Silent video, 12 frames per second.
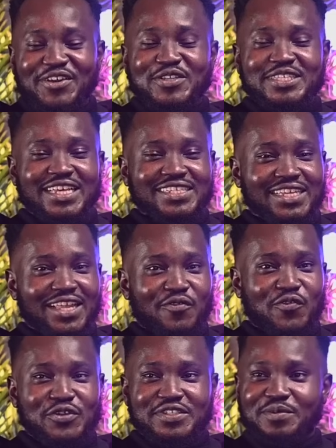is a cheddar
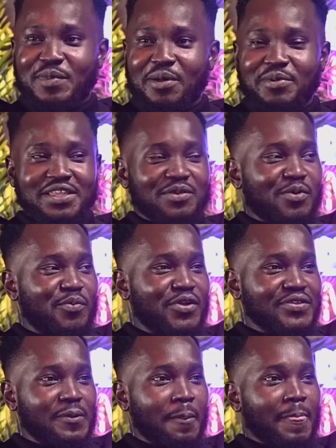votes no mamma never
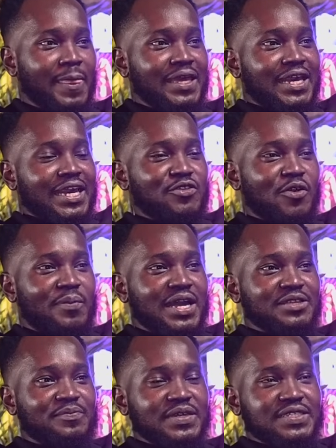born. And no
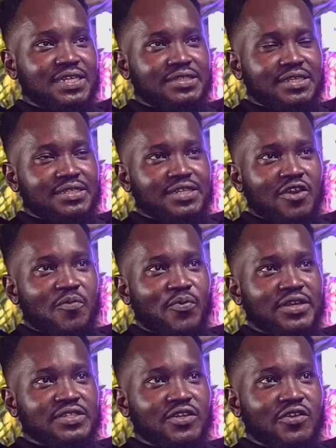money percentage
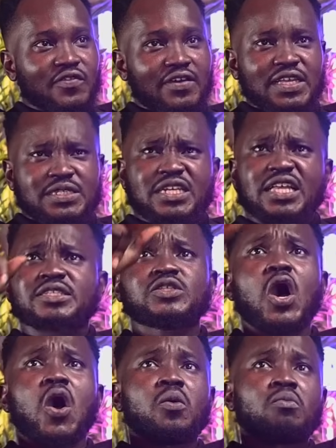0.05.
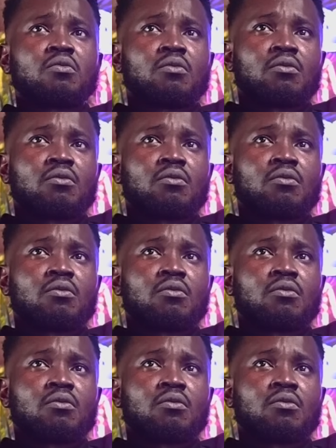No